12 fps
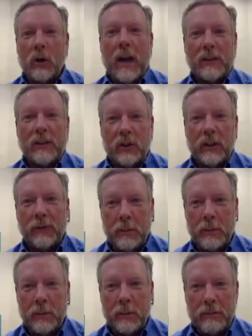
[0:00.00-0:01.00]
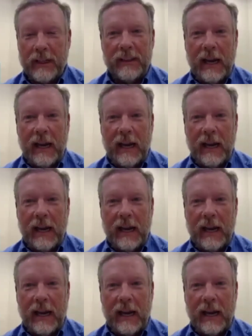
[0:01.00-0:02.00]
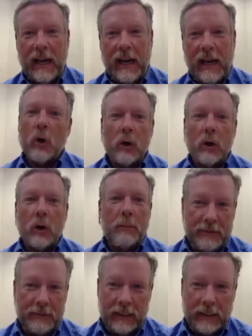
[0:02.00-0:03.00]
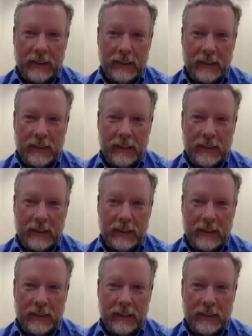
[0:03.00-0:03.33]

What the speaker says: question for people in the South, Coke or Pepsi?